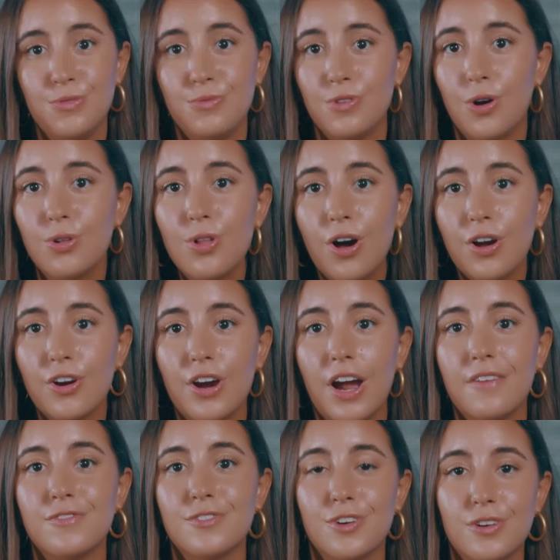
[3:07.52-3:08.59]
You no longer
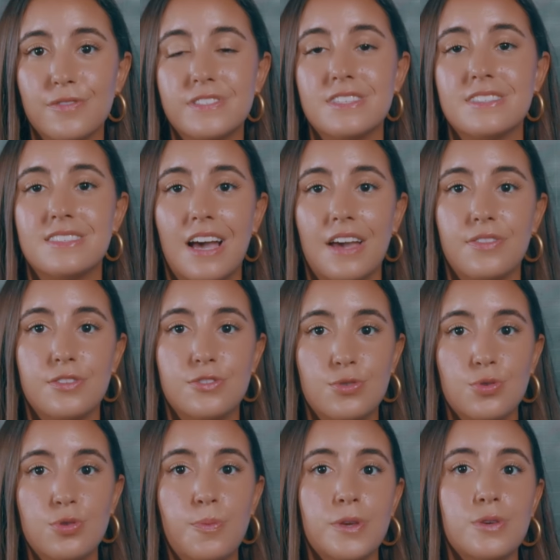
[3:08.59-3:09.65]
have nerves inside the
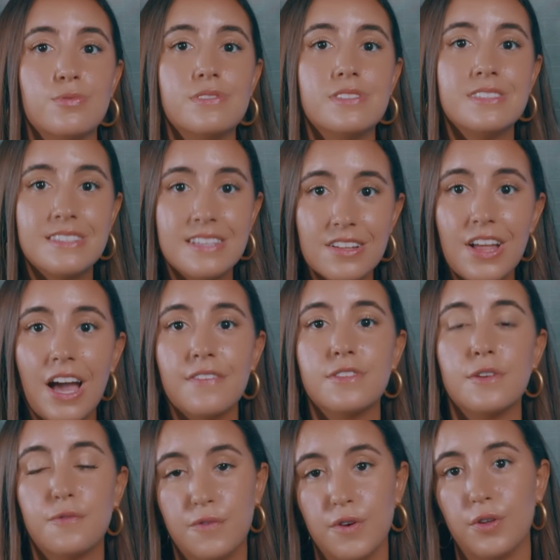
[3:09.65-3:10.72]
tooth, but you still
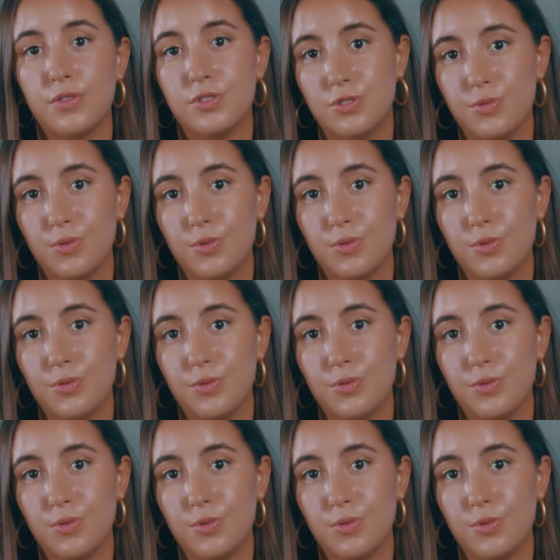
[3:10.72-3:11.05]
have to fill the